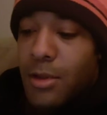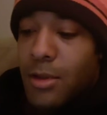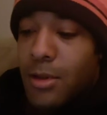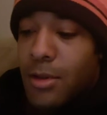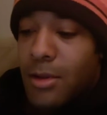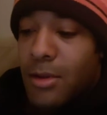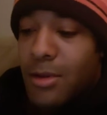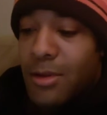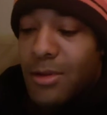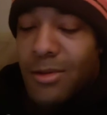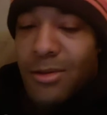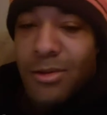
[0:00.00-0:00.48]

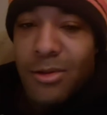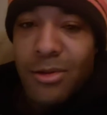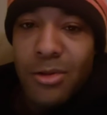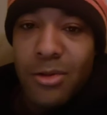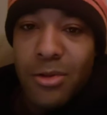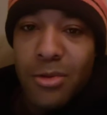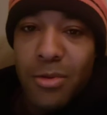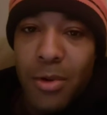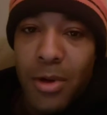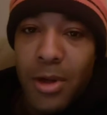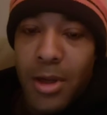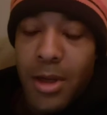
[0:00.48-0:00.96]
to
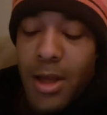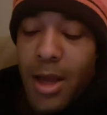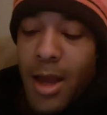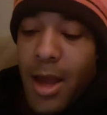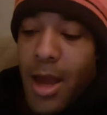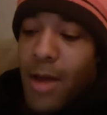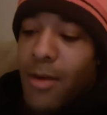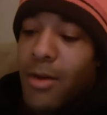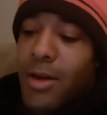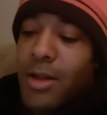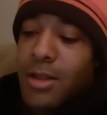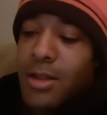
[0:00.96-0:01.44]
20.
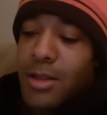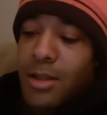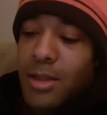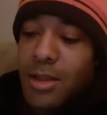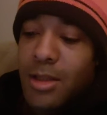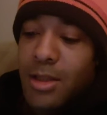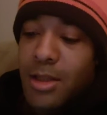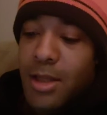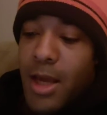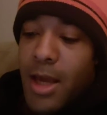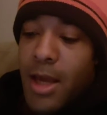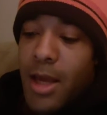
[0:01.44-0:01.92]
Let's
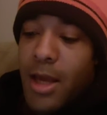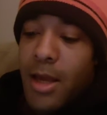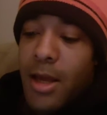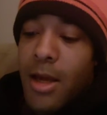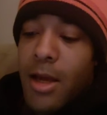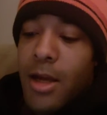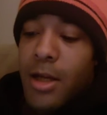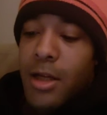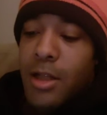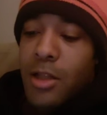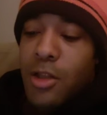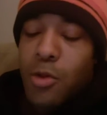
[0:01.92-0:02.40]
just say
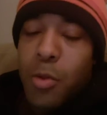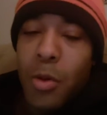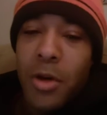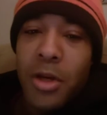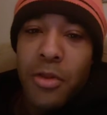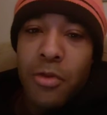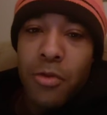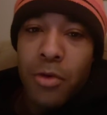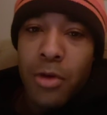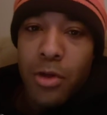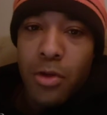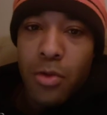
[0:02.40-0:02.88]

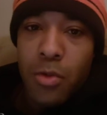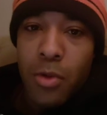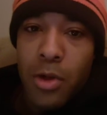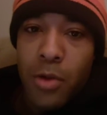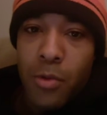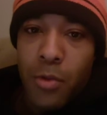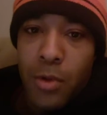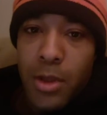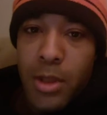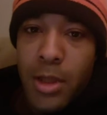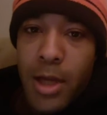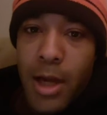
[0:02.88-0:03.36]

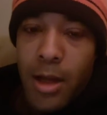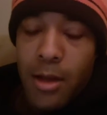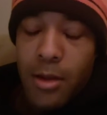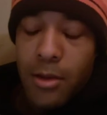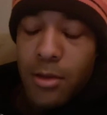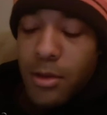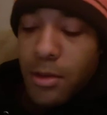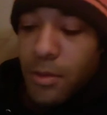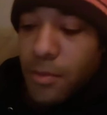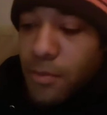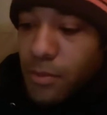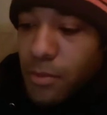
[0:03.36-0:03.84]
23-21
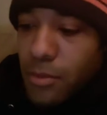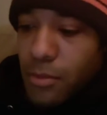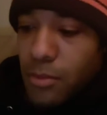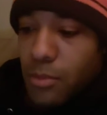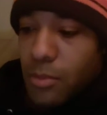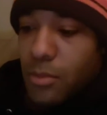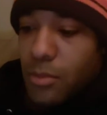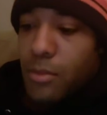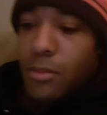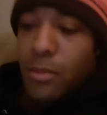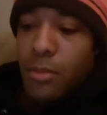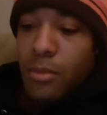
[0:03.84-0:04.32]
Dallas.
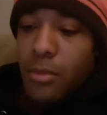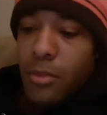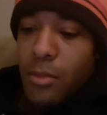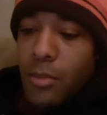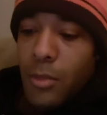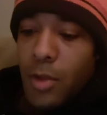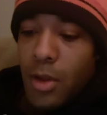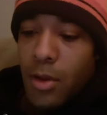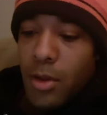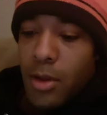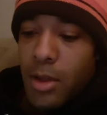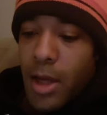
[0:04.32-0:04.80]

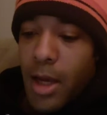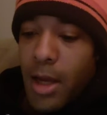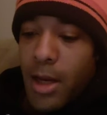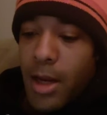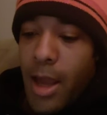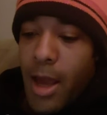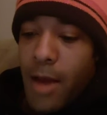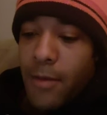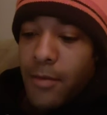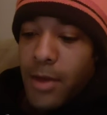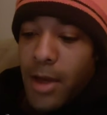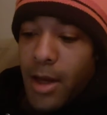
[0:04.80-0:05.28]
Okay,
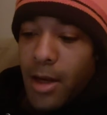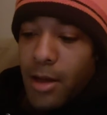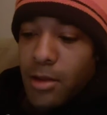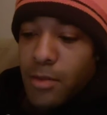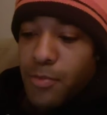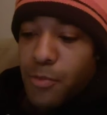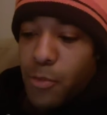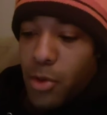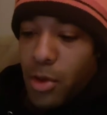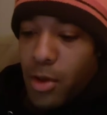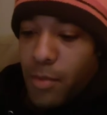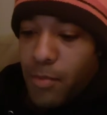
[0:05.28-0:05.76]
they have
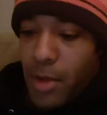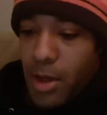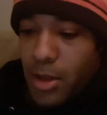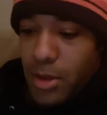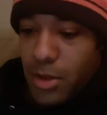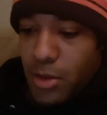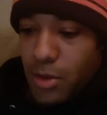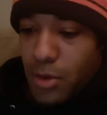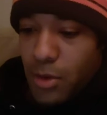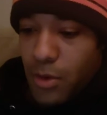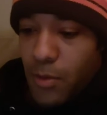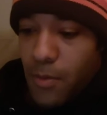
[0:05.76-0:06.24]
Dallas winning by
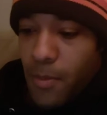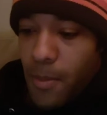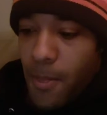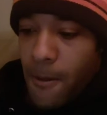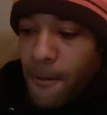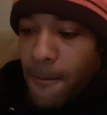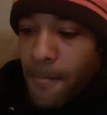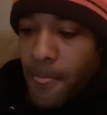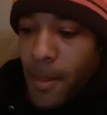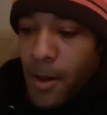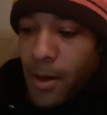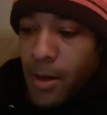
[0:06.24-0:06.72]
two.
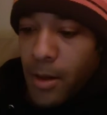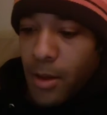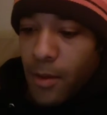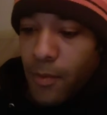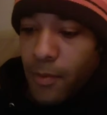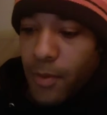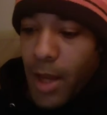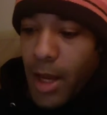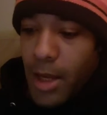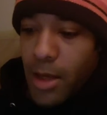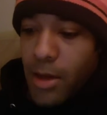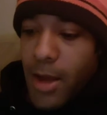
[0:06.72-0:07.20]

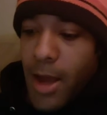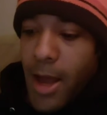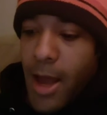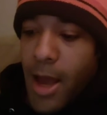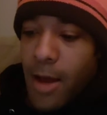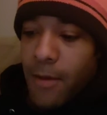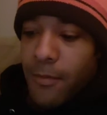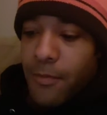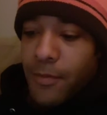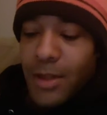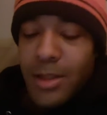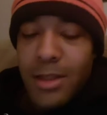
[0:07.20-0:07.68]
Now you
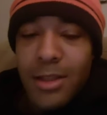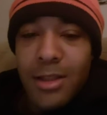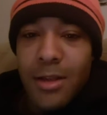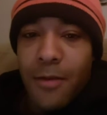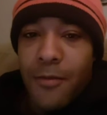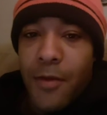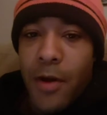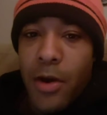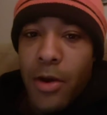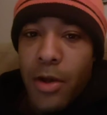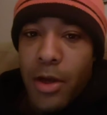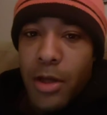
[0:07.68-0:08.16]
have, this is a
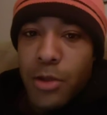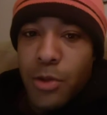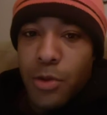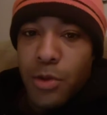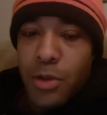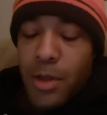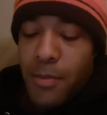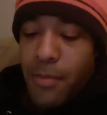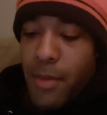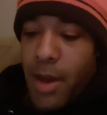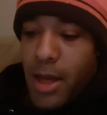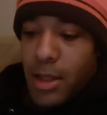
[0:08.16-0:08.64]
very
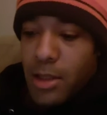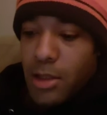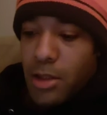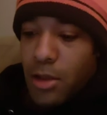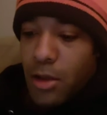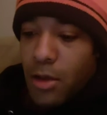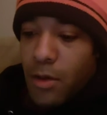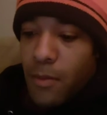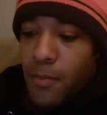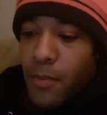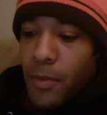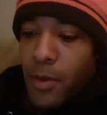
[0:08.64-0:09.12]
interesting
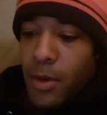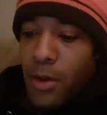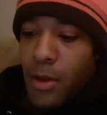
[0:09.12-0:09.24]
matchup